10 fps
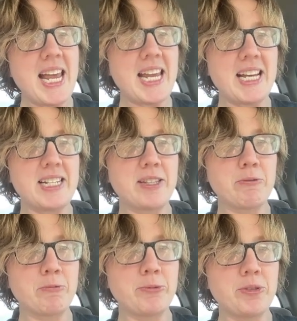And the
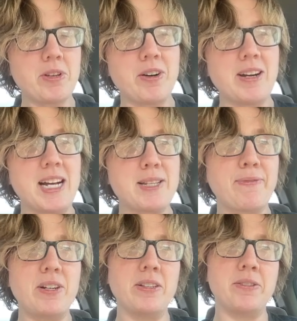rules are as
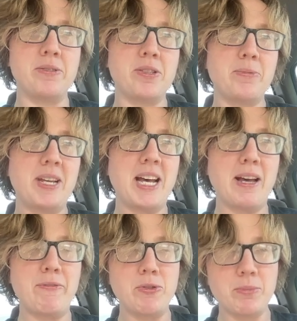follows. So we
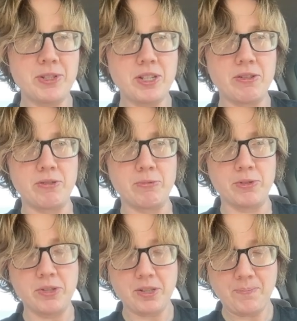have normal Sudoku
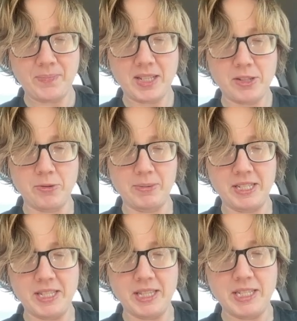rules. So
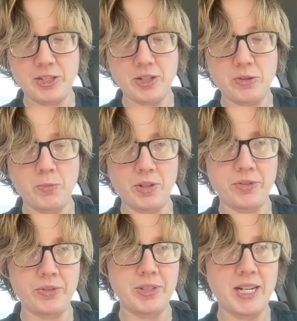replacing the digits 1
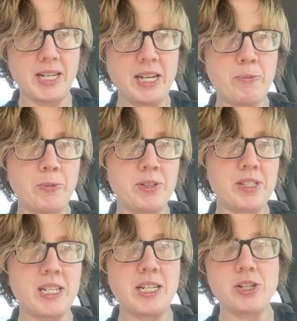through 9
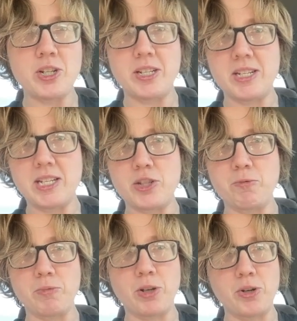once each in each
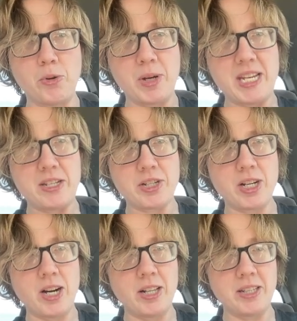row, each
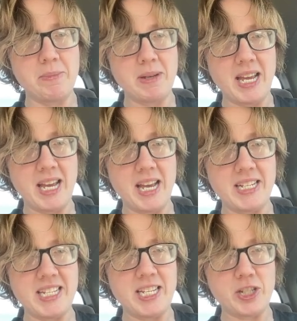column,
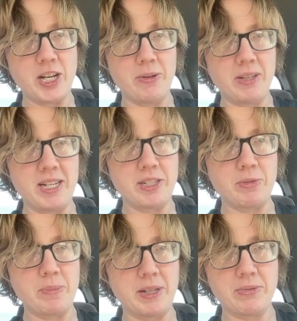and each outlined
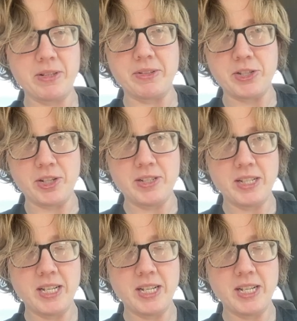3x3 region.